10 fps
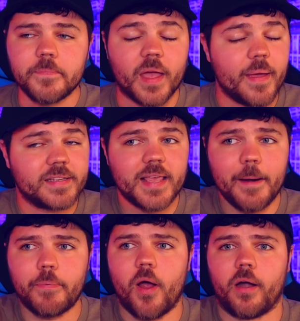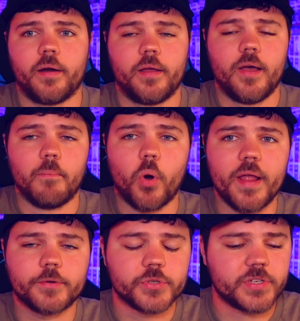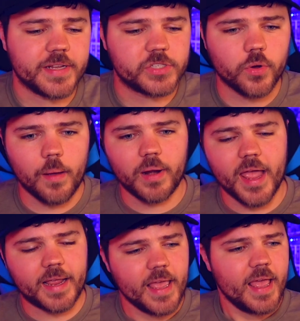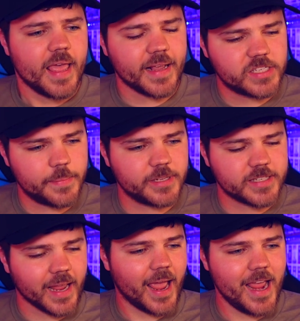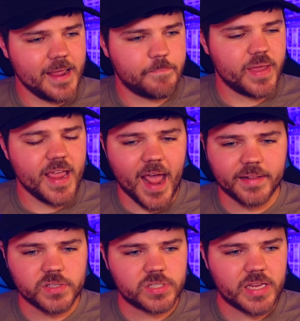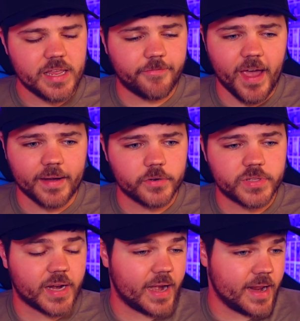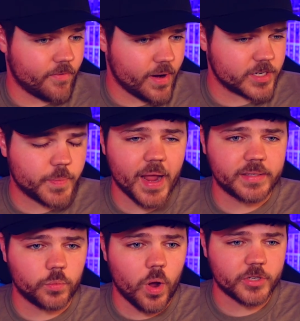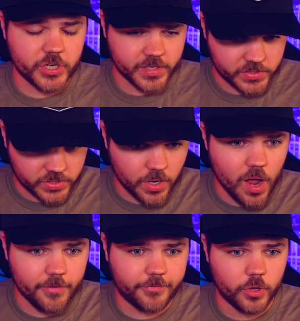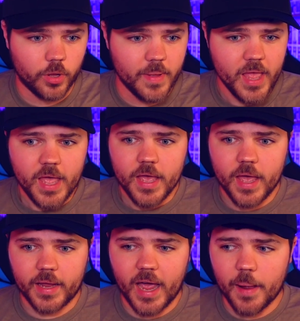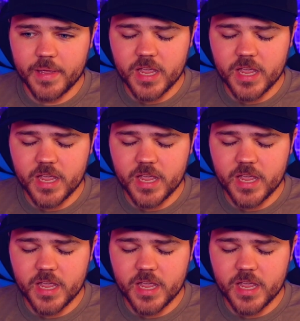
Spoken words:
That makes that part more interesting. So I'm like, exhibits A, B, and C, factors that I never expected watching a Saw film, got me